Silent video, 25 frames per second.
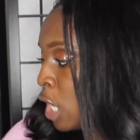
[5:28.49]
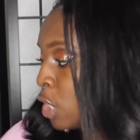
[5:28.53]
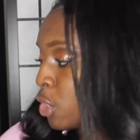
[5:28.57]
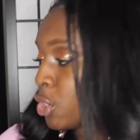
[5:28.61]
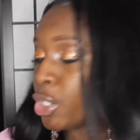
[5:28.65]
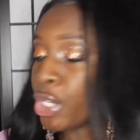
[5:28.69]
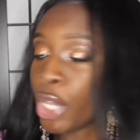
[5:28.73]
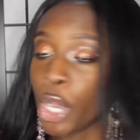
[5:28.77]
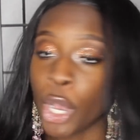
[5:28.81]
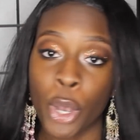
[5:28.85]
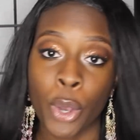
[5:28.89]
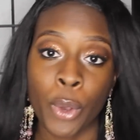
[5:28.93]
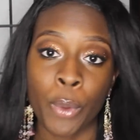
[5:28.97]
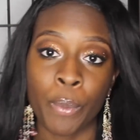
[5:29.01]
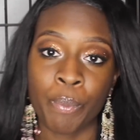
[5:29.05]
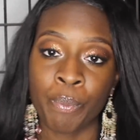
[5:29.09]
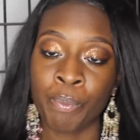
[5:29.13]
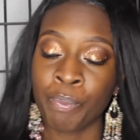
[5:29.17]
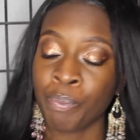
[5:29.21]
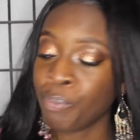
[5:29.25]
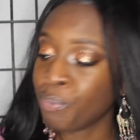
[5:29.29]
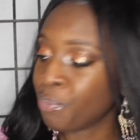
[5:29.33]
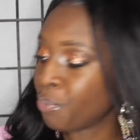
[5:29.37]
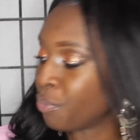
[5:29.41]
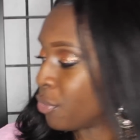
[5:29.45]
So
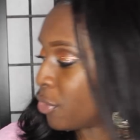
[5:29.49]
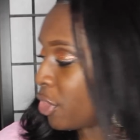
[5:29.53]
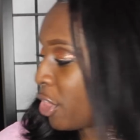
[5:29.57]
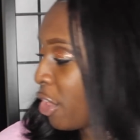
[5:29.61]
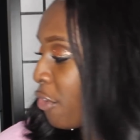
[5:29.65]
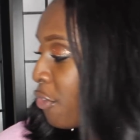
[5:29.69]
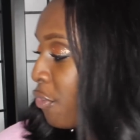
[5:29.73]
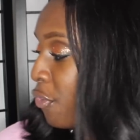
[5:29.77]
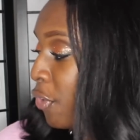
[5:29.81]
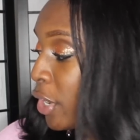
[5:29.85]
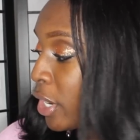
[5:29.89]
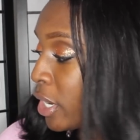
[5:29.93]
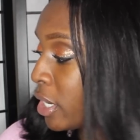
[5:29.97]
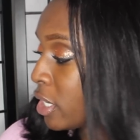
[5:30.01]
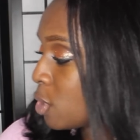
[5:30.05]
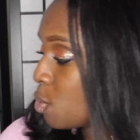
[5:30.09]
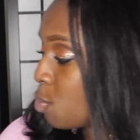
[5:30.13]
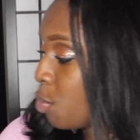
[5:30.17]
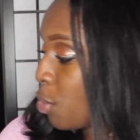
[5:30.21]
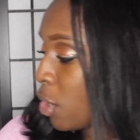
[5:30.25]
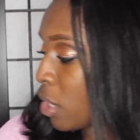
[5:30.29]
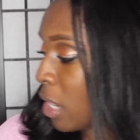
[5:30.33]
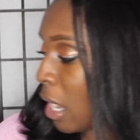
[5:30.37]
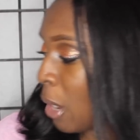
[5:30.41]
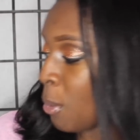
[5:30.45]
the
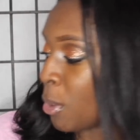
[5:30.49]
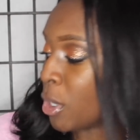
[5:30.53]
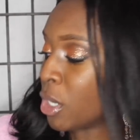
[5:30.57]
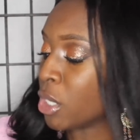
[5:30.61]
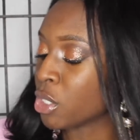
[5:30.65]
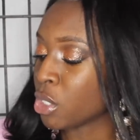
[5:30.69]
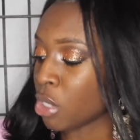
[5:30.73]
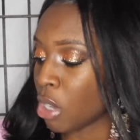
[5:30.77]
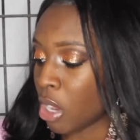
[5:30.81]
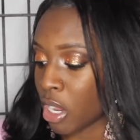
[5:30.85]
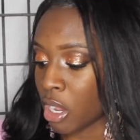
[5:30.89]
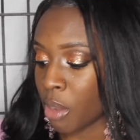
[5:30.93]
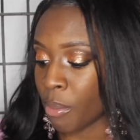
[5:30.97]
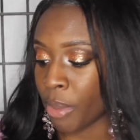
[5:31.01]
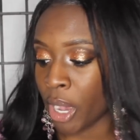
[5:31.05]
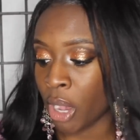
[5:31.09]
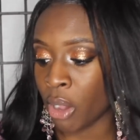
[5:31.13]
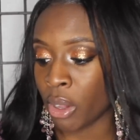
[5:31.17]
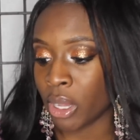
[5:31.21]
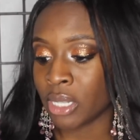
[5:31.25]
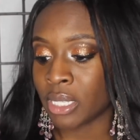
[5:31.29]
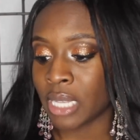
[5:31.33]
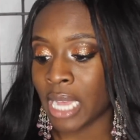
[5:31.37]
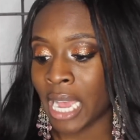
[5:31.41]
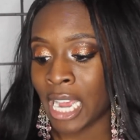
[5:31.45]
first book I want to talk
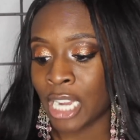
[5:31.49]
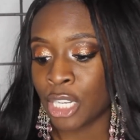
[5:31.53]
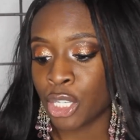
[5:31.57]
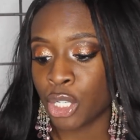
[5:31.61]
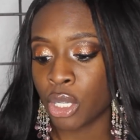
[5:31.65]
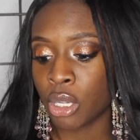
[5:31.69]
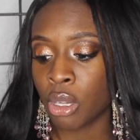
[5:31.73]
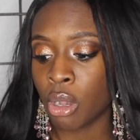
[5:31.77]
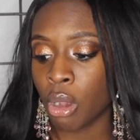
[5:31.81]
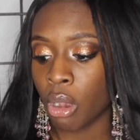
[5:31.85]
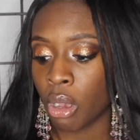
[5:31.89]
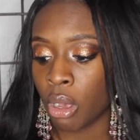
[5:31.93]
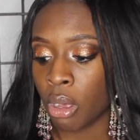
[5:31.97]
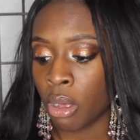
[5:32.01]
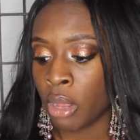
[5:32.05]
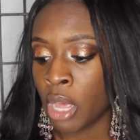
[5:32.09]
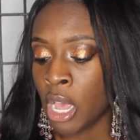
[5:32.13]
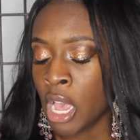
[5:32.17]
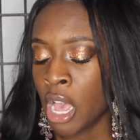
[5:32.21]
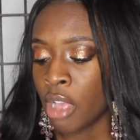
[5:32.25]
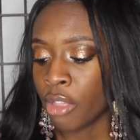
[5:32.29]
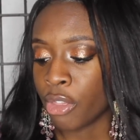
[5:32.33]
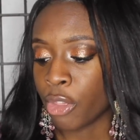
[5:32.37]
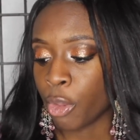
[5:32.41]
about is actually called